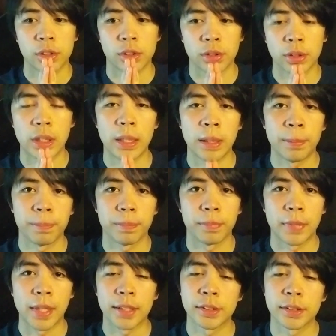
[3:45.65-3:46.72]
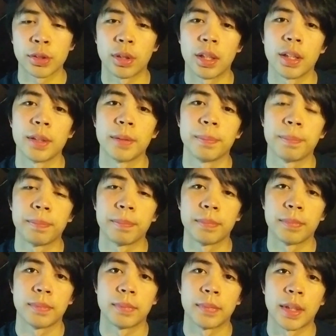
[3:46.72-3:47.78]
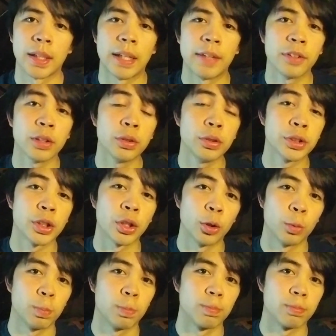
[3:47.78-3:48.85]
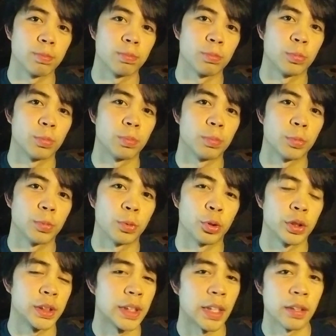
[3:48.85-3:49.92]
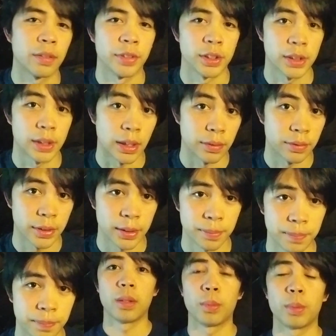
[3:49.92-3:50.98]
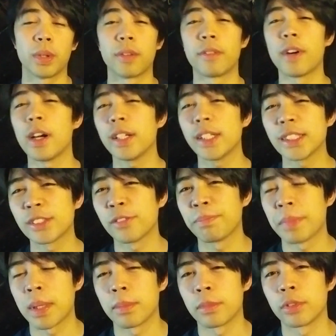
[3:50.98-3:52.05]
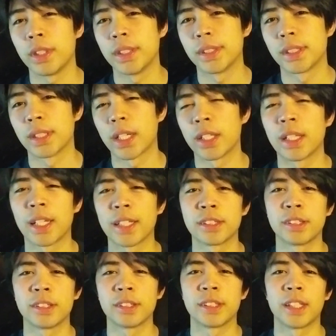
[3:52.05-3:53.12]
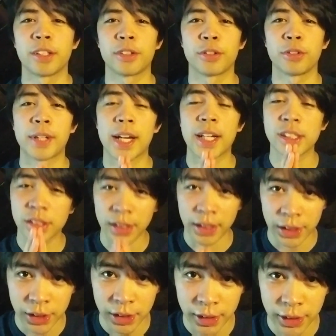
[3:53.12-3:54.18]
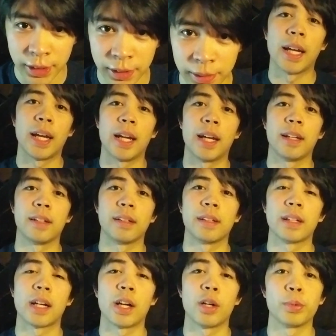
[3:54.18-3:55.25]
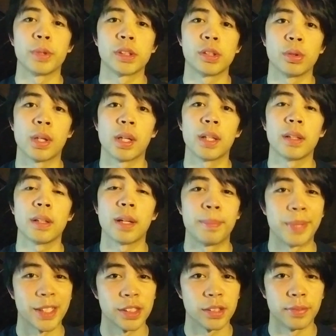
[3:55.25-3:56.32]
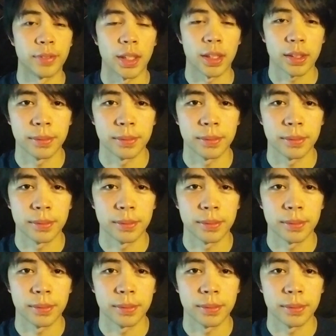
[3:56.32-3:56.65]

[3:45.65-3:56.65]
So keep that to heart and never lose hope or sight of yourselves. With the fondest of memories, I'd like to say congratulations and I wish you all a best of luck.